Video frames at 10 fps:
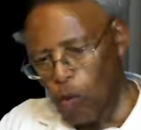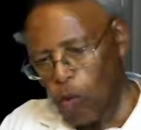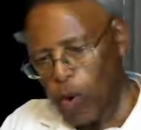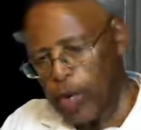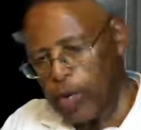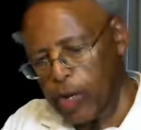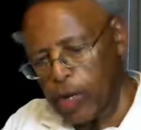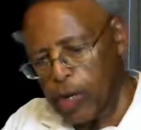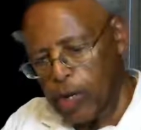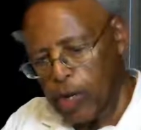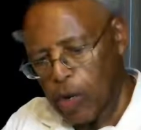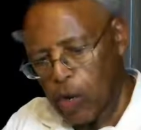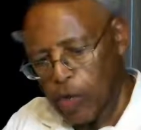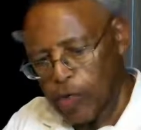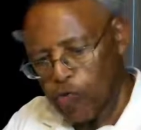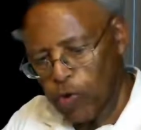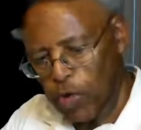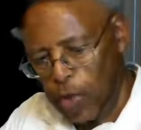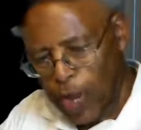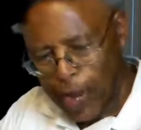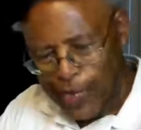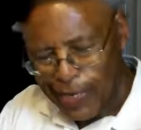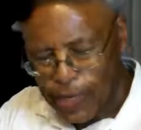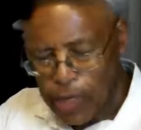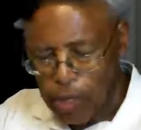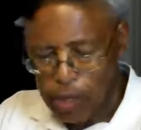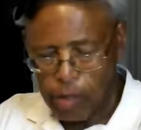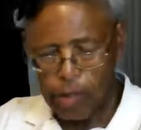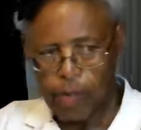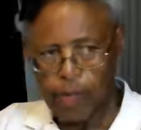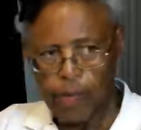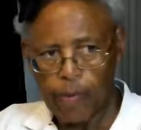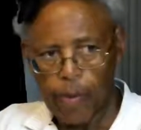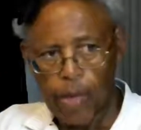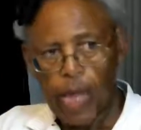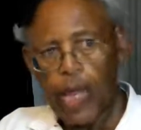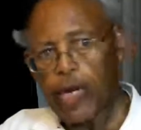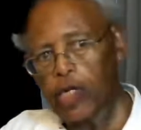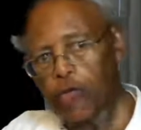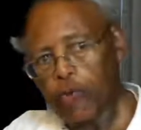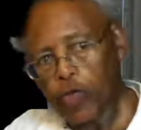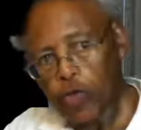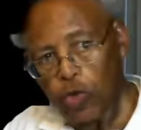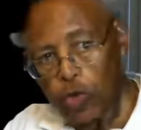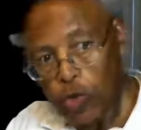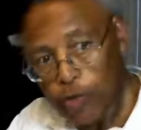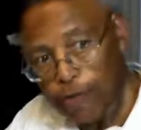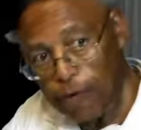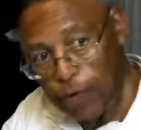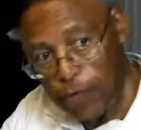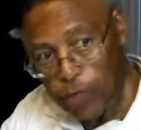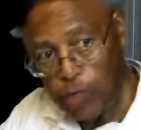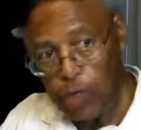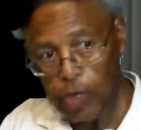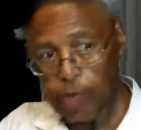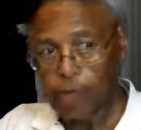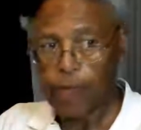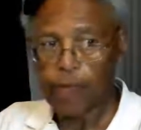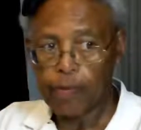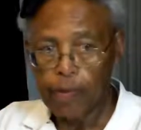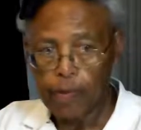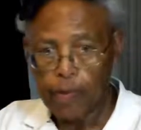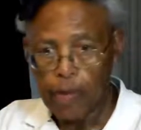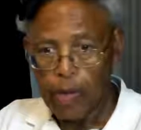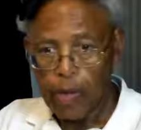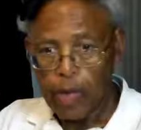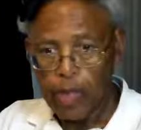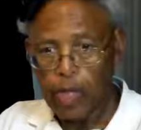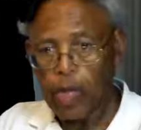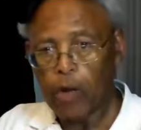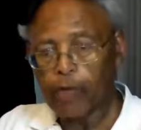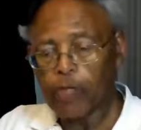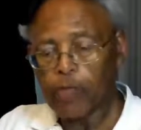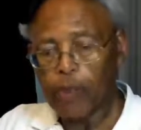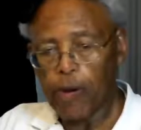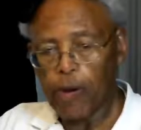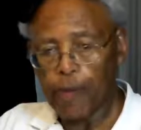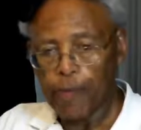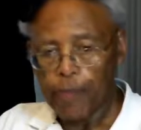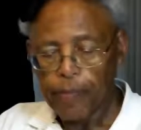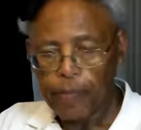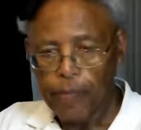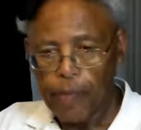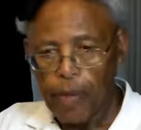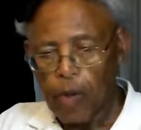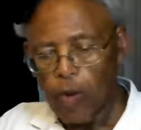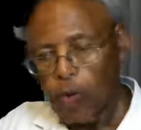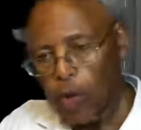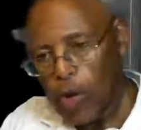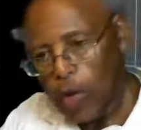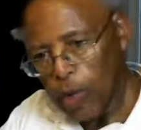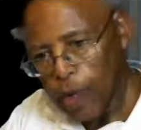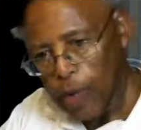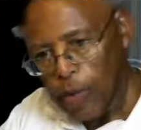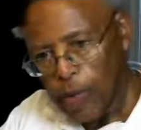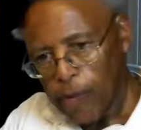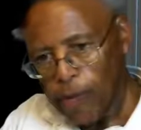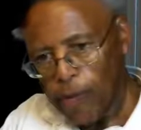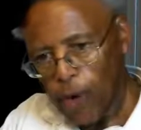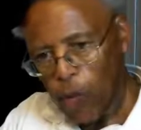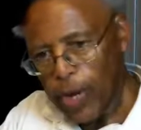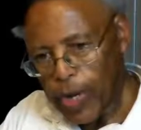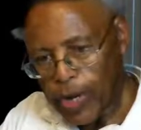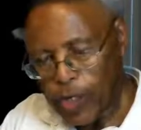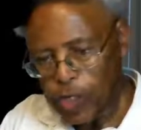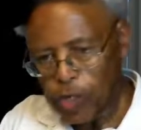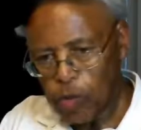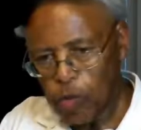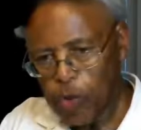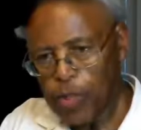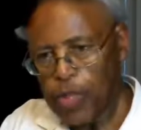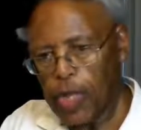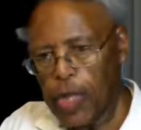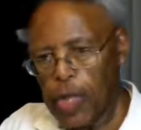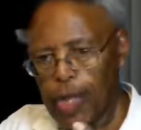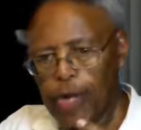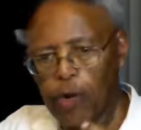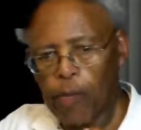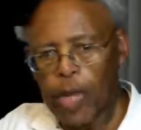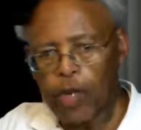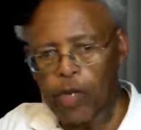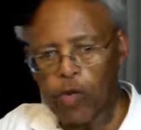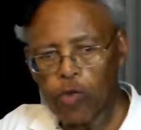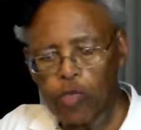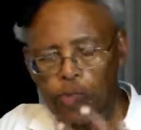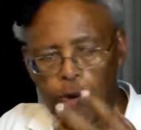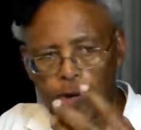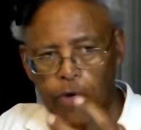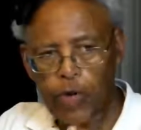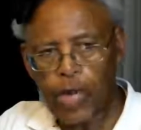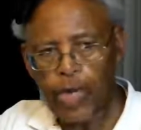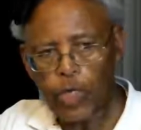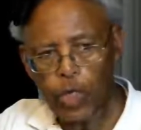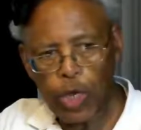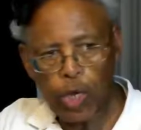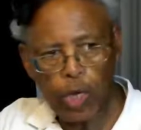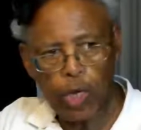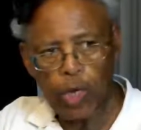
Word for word: when the call is realized and it's pursued to its fullest, then the Holy Spirit will bear witness with the inner man, the new spirit creation.